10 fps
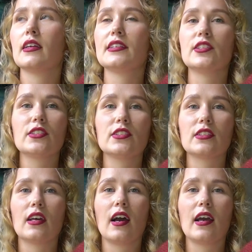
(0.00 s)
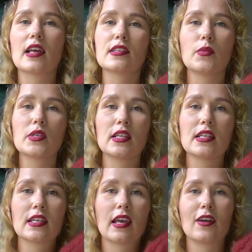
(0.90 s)
it just, as I was
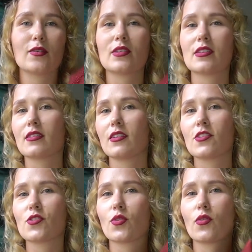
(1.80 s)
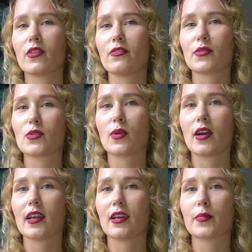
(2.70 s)
knitting it, I was unsure if it was
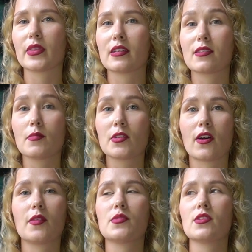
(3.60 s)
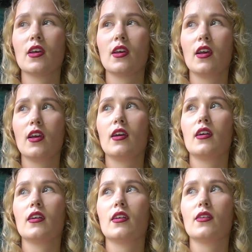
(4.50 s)
working, but then sometimes
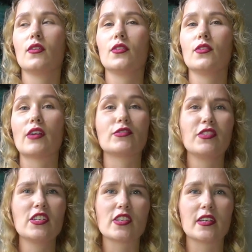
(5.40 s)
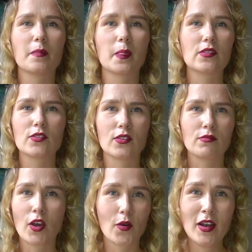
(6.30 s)
you have to finish it to
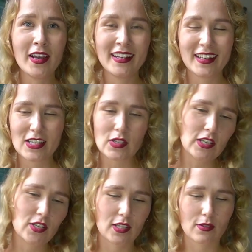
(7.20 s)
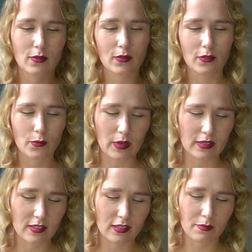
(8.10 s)
know. So I just
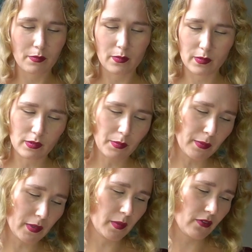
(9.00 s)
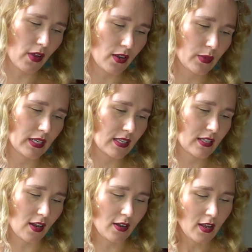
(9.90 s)
went, and maybe it'll be fine when it's
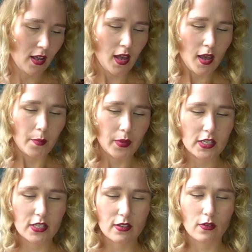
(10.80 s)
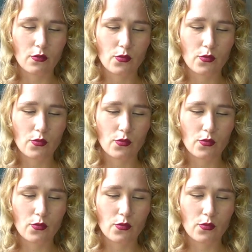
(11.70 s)
done. But